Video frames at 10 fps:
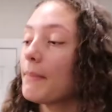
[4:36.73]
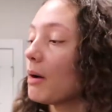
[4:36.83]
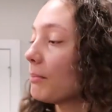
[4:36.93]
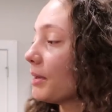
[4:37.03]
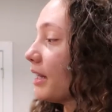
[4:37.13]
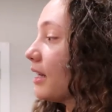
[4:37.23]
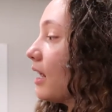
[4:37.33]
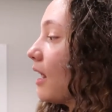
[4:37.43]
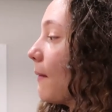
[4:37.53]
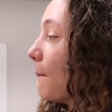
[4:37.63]

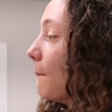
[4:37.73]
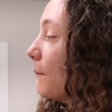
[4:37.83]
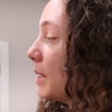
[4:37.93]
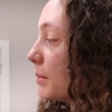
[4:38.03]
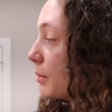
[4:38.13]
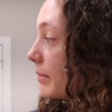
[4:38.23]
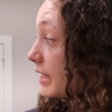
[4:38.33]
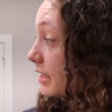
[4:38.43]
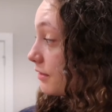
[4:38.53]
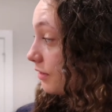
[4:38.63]
Pumpkin maple
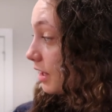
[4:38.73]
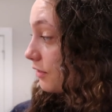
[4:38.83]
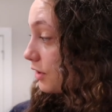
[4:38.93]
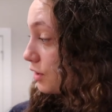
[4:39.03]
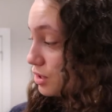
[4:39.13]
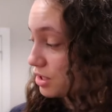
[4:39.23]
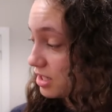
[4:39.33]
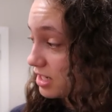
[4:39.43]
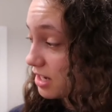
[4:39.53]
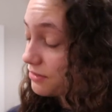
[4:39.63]
bacon flavored
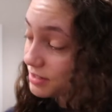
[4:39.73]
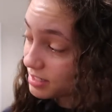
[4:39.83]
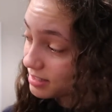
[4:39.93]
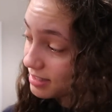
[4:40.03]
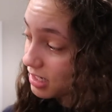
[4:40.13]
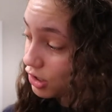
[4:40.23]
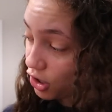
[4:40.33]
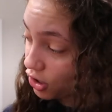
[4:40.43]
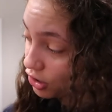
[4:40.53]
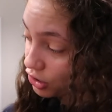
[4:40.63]
Stuffy's
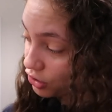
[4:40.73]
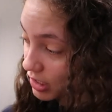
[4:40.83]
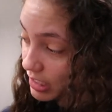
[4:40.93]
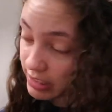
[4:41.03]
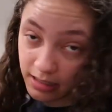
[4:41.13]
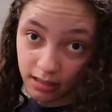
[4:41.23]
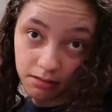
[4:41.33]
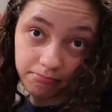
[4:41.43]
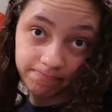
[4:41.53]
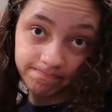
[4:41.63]
dog treats.